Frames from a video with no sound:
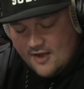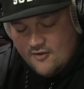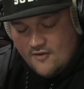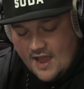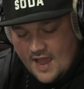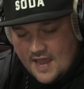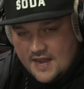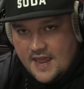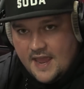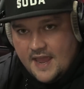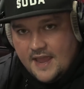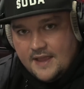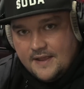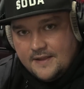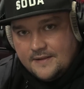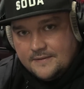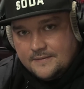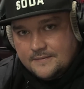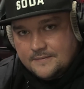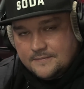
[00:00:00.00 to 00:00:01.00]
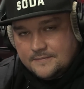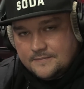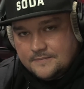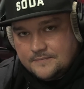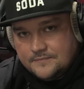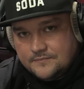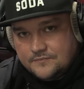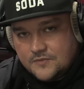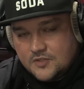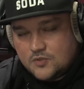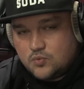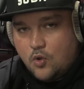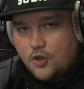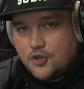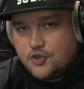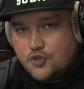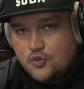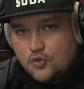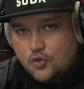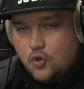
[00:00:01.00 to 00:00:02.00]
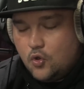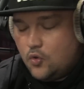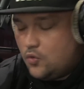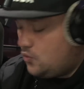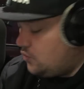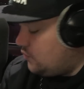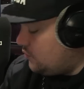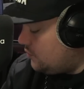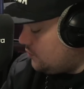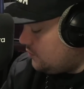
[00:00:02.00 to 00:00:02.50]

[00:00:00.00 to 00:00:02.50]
right there is what you call